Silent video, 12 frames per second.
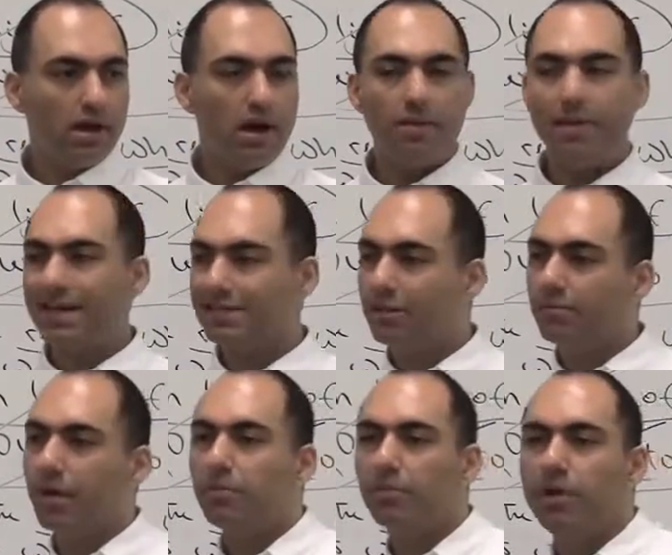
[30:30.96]
I'm asking
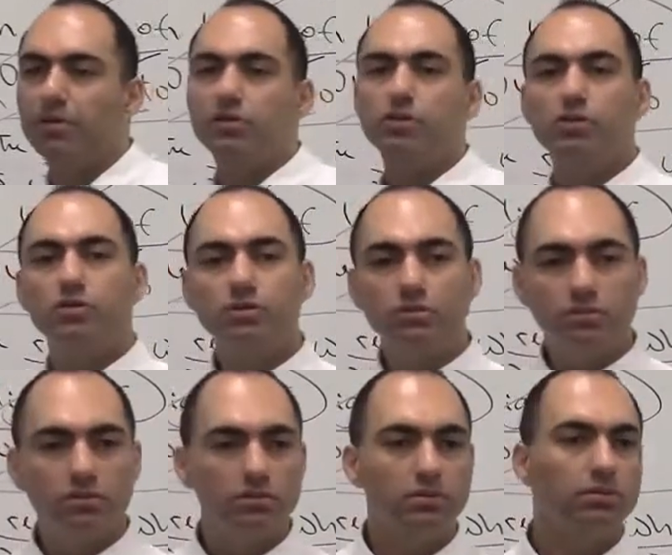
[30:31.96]
my brother to
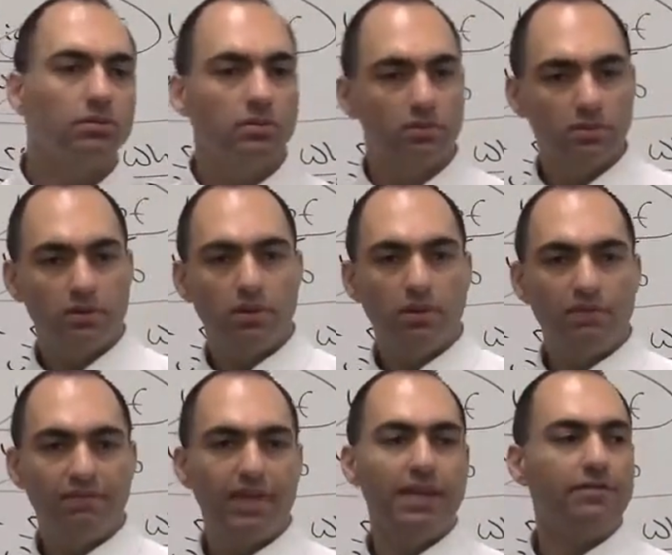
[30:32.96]

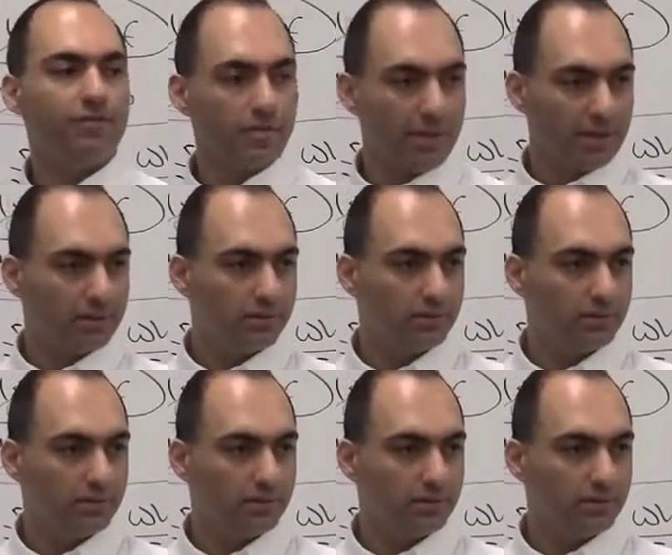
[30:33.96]
fill in for me.